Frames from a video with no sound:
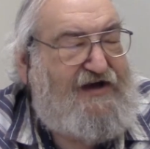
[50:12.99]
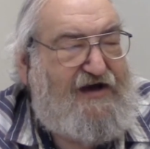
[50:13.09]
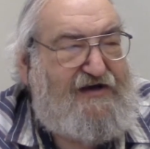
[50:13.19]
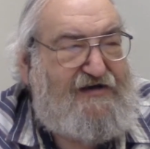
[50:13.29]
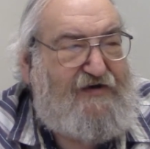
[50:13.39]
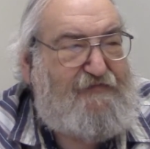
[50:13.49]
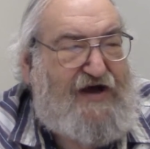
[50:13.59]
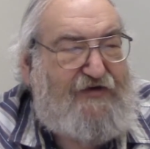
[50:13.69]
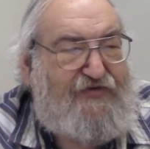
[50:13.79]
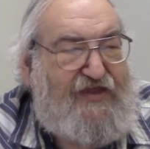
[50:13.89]

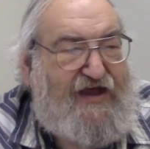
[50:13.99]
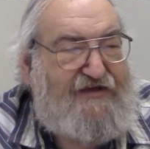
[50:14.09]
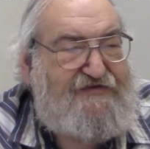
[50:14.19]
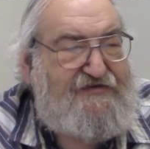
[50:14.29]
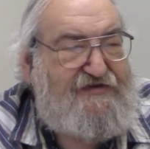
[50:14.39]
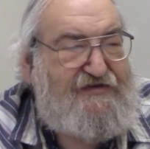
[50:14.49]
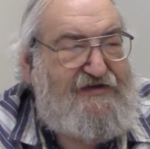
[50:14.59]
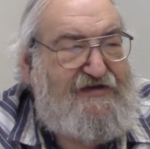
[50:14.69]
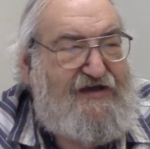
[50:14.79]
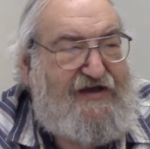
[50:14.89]
about that.
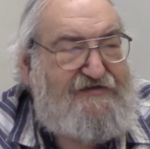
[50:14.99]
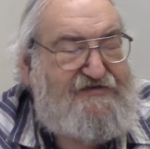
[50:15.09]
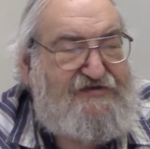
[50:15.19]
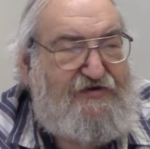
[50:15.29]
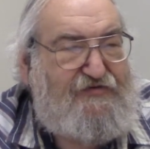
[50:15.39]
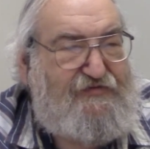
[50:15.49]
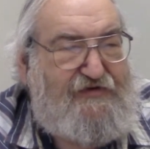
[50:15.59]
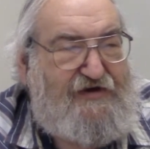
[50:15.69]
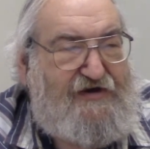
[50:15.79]
And so,